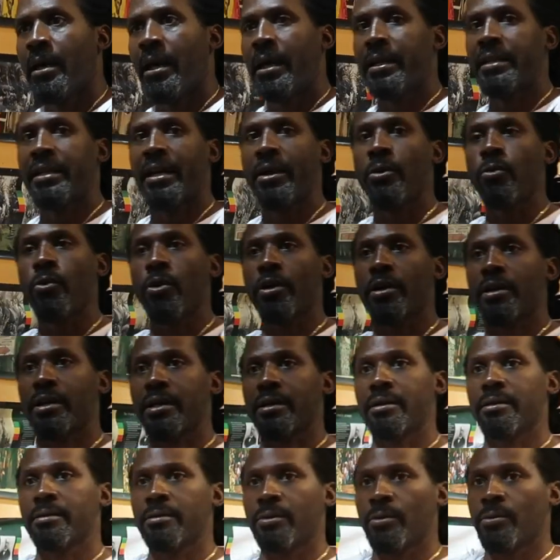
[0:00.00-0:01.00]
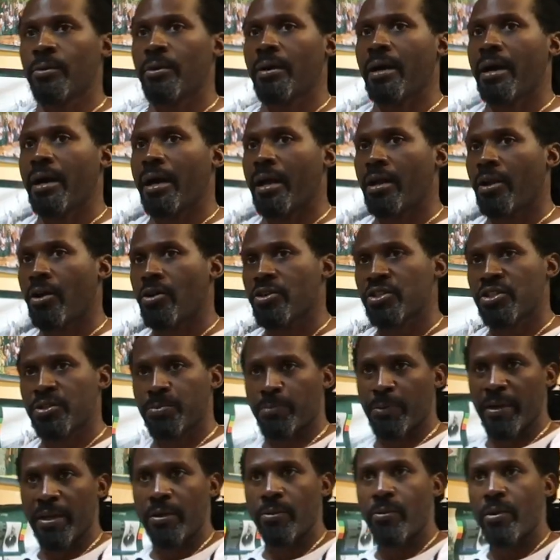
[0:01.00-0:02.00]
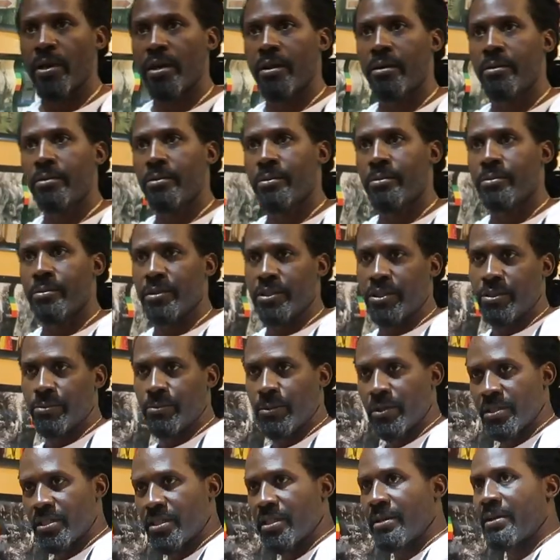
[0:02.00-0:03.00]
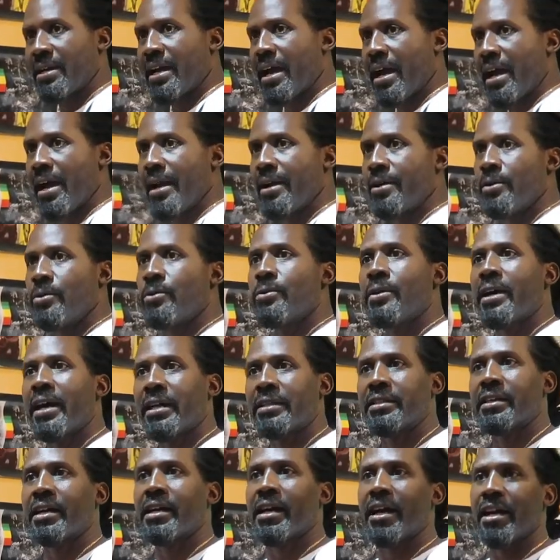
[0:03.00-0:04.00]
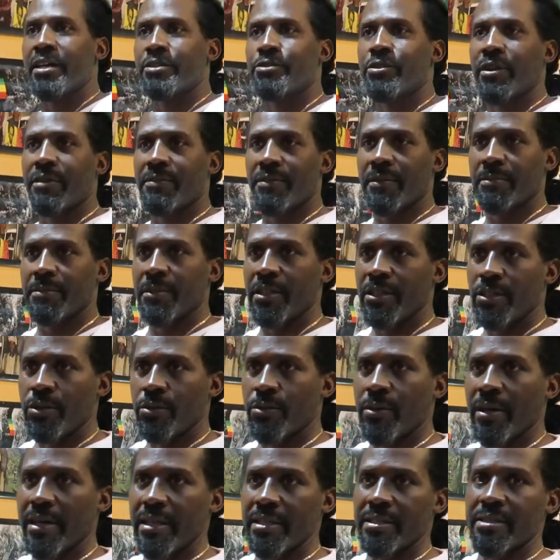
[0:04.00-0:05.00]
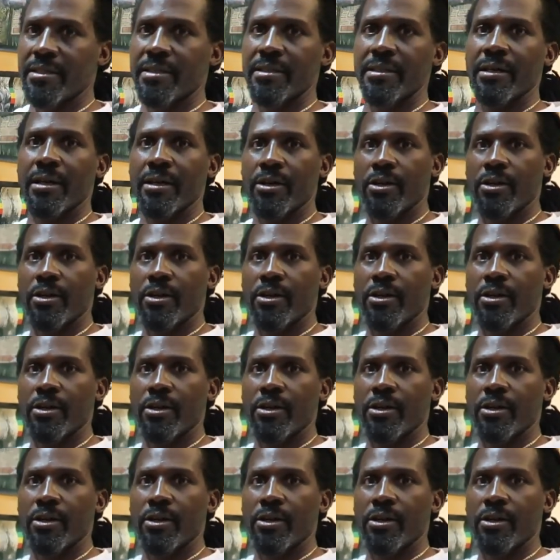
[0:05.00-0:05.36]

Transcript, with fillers: and they worked along Springwell, which was the guy who got the contract from the U.S.